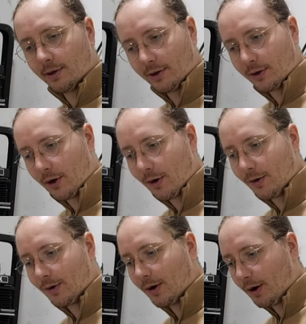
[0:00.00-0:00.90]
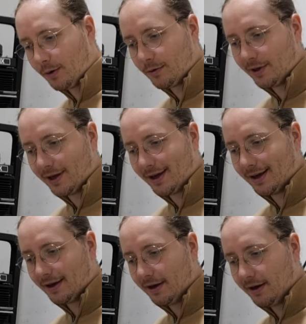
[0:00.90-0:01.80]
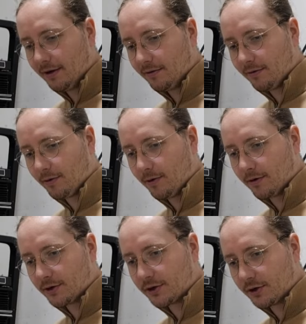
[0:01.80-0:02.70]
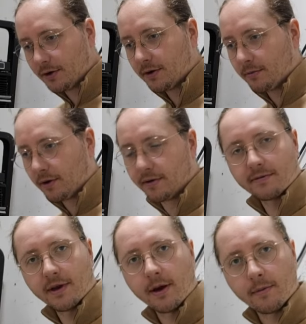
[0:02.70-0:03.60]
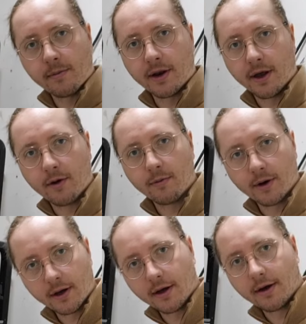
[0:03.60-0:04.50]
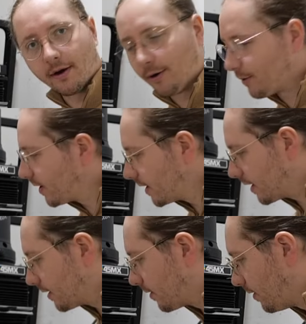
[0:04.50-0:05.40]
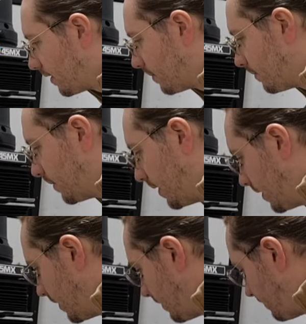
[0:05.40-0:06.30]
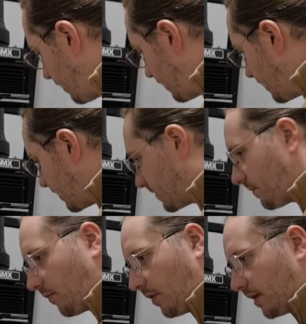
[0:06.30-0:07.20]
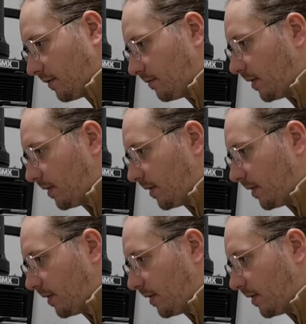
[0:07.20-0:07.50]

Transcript: know only for a short amount of time, but now I already can call him a very nice friend of